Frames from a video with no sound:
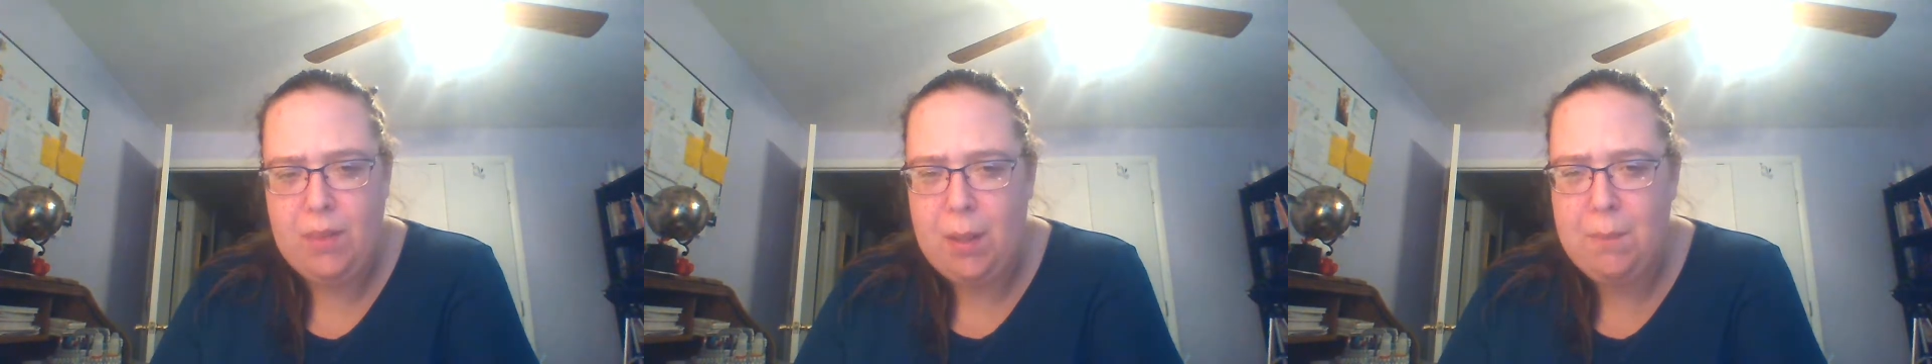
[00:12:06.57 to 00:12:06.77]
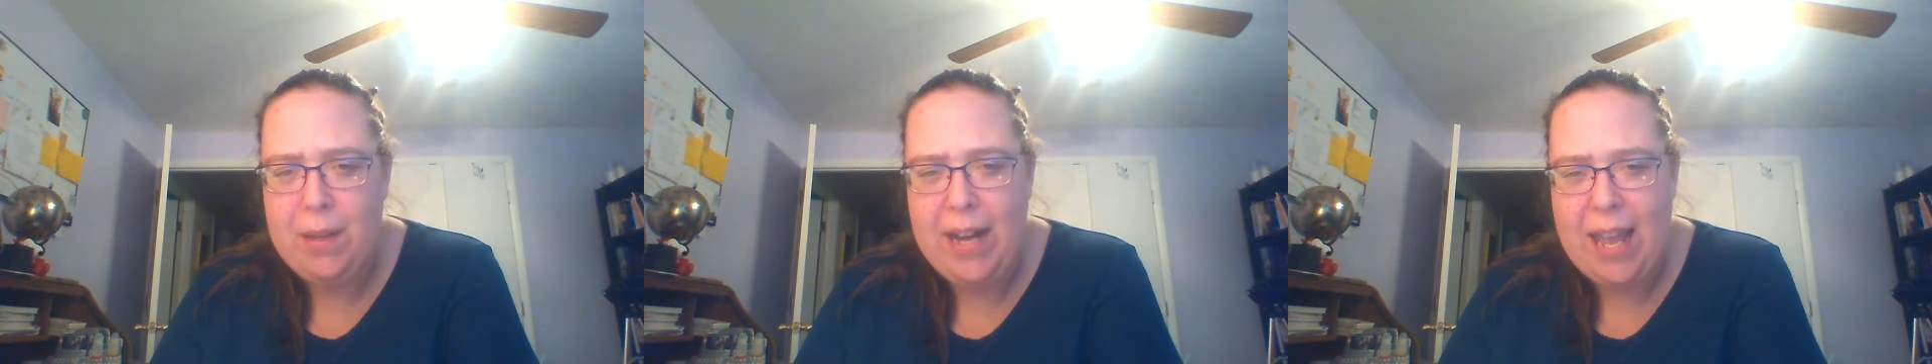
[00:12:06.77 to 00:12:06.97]

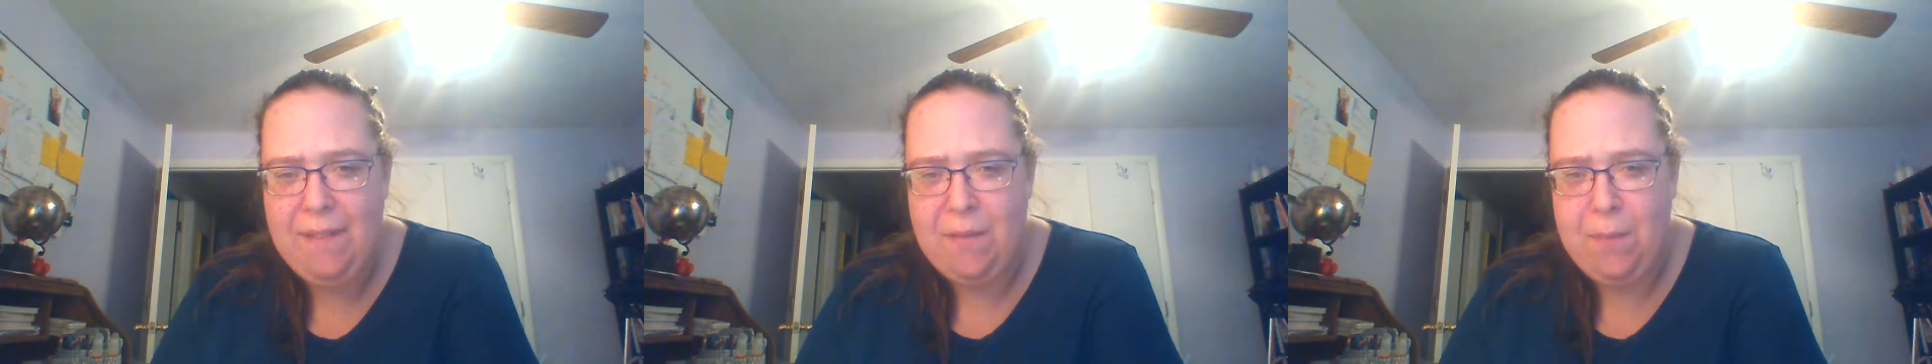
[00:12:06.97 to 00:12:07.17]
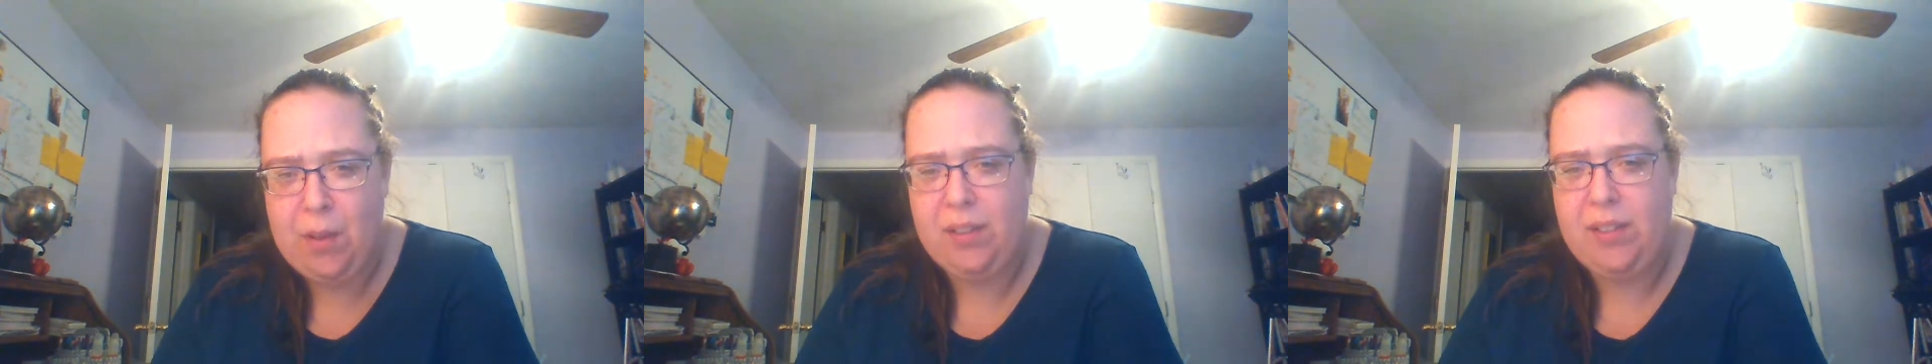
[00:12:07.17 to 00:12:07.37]
but I
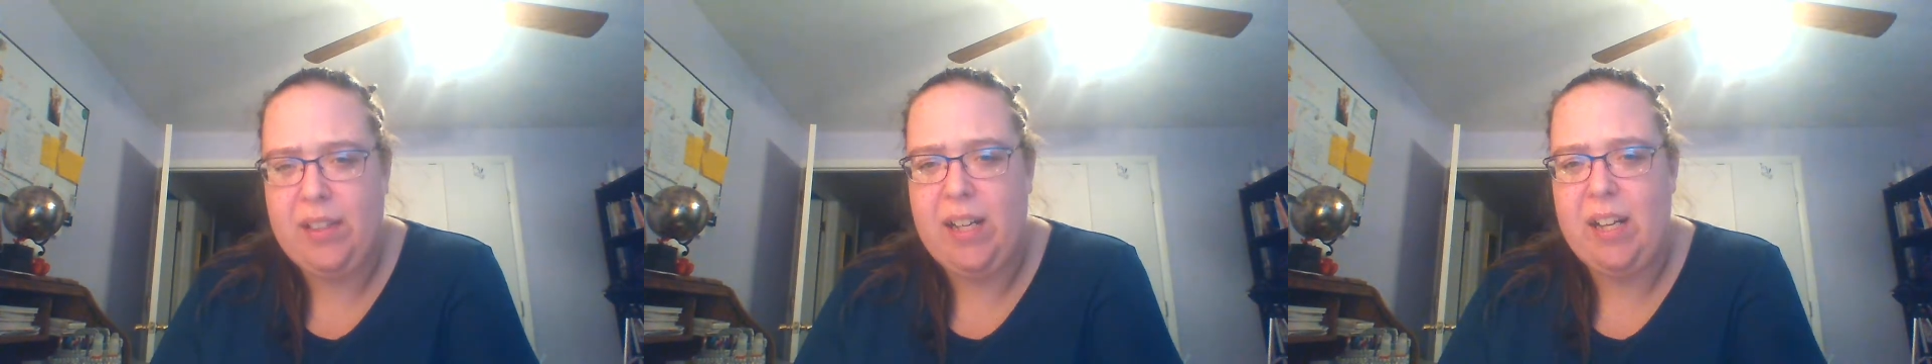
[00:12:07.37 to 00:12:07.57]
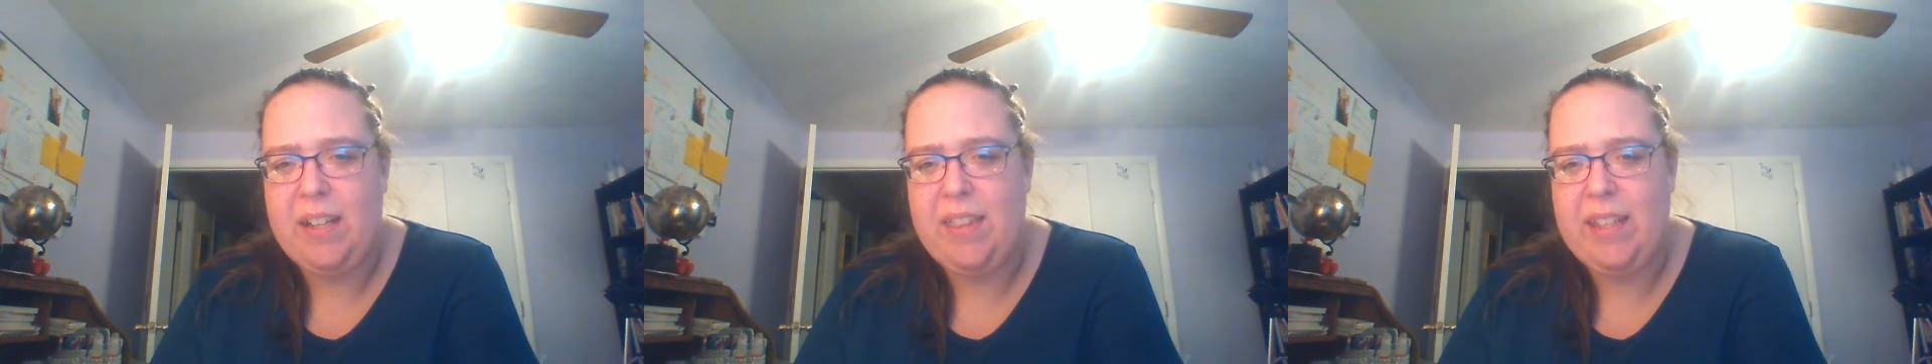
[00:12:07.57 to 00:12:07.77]
haven't posted
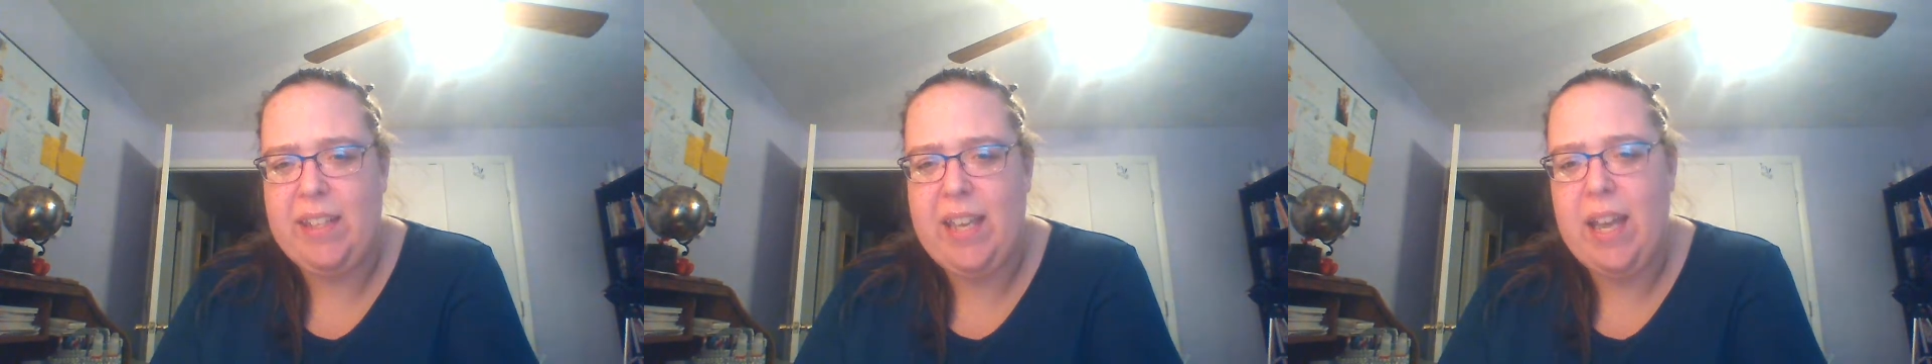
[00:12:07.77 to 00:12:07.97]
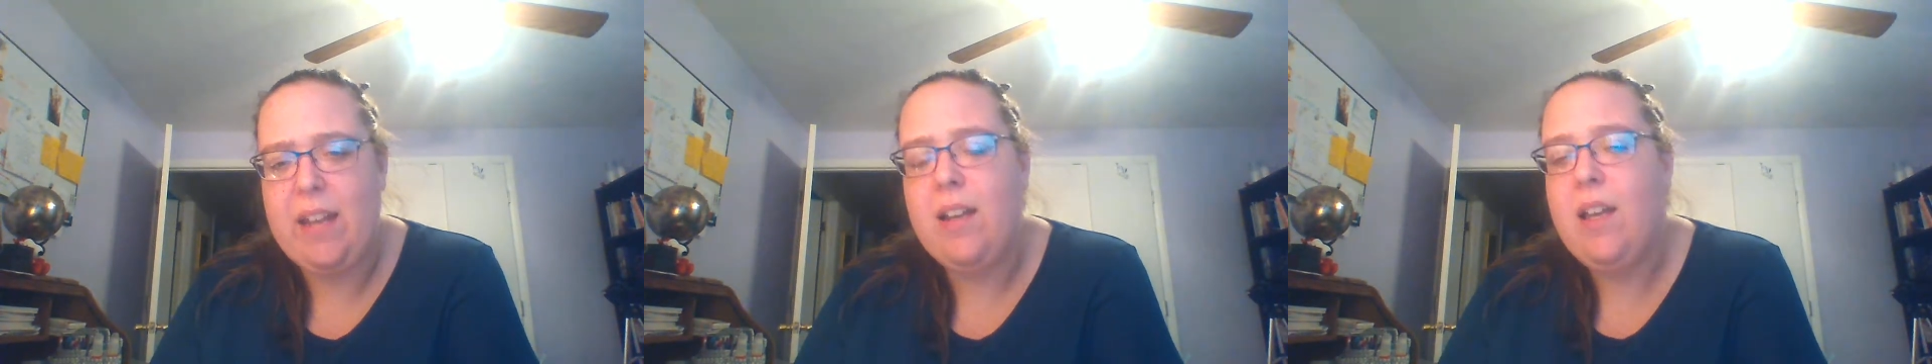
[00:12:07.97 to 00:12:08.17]
anything
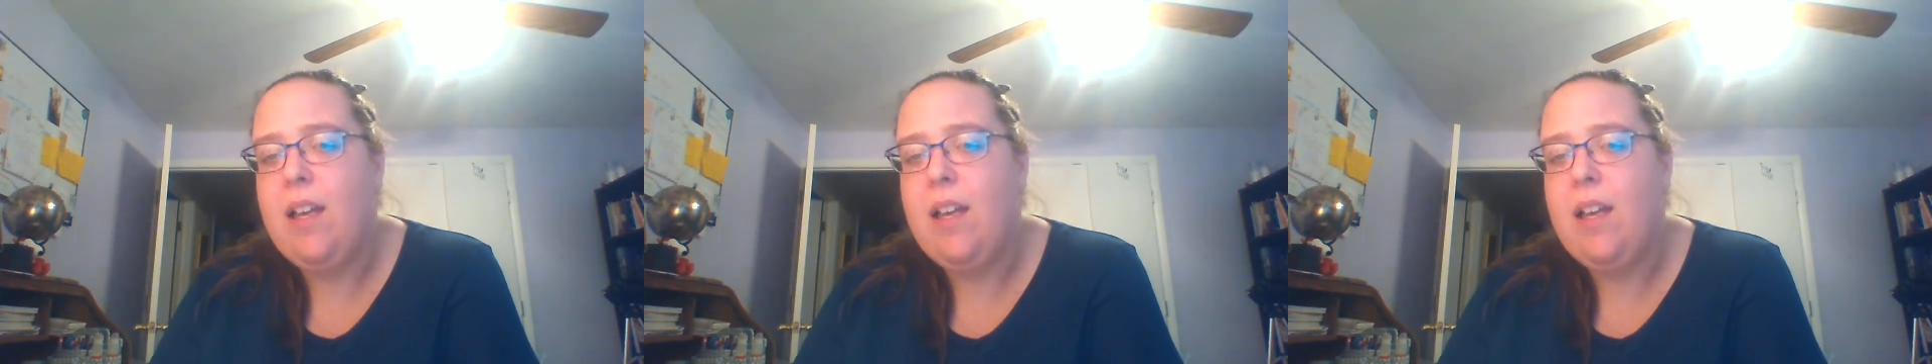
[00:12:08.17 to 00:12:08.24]
yet.